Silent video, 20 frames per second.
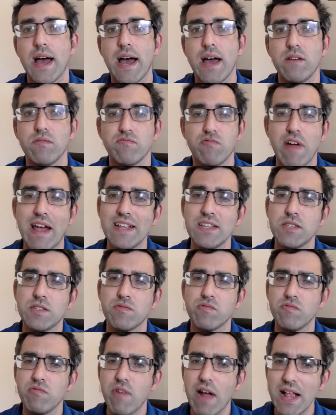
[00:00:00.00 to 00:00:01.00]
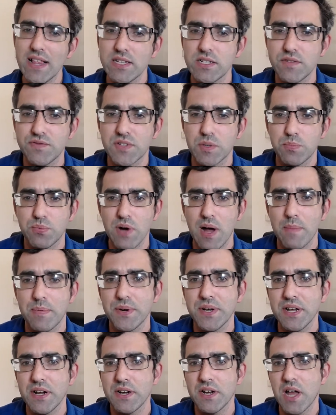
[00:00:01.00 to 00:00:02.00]
Rents relative to
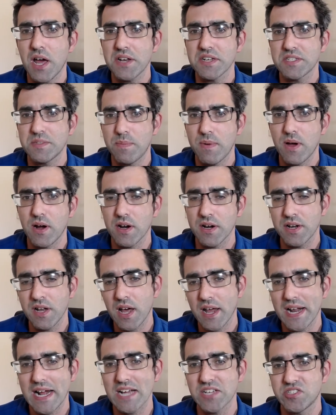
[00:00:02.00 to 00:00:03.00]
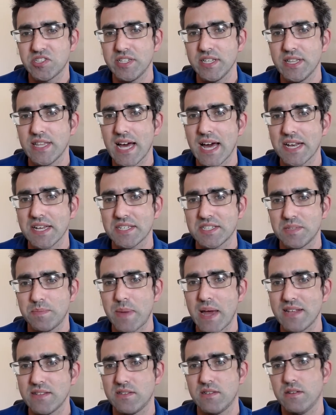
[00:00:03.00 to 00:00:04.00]
property are not actually that
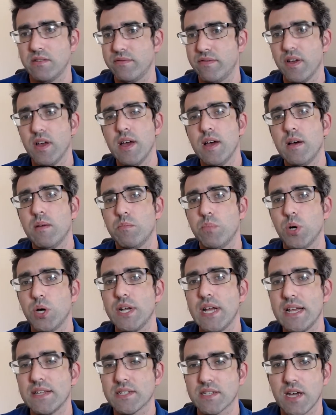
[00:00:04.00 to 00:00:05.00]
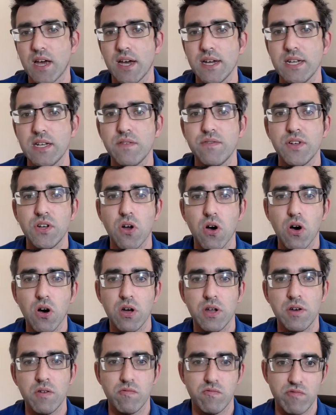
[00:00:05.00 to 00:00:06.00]
expensive, but it's kind of an
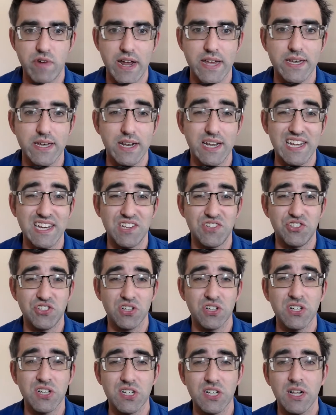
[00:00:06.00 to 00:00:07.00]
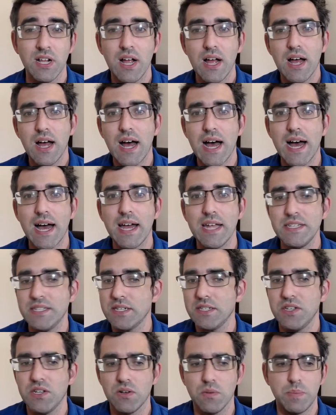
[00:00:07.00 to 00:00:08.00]
unregulated jungle. And
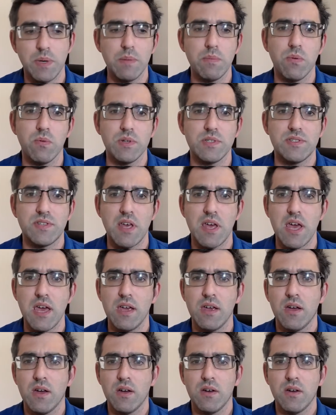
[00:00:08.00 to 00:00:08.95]
you know, people would say,